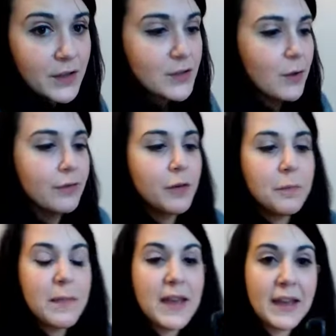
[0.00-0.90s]
So for
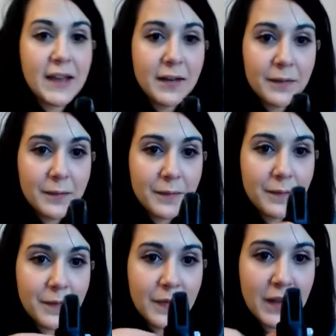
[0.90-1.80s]
me,
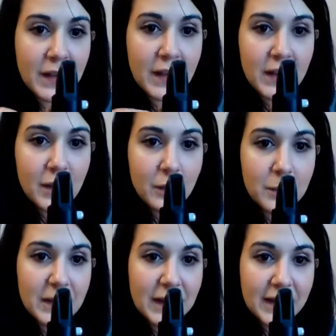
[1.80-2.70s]
it'd
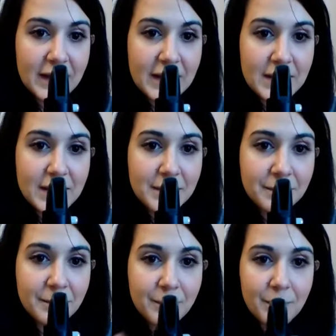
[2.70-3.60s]
be like this,
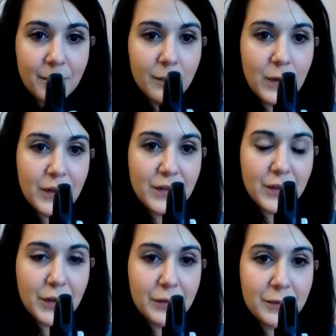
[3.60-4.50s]
where the
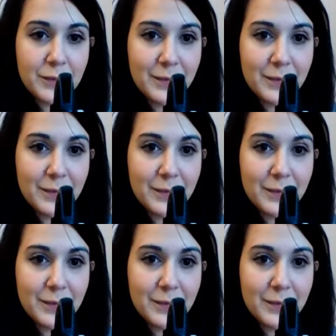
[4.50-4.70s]
screw,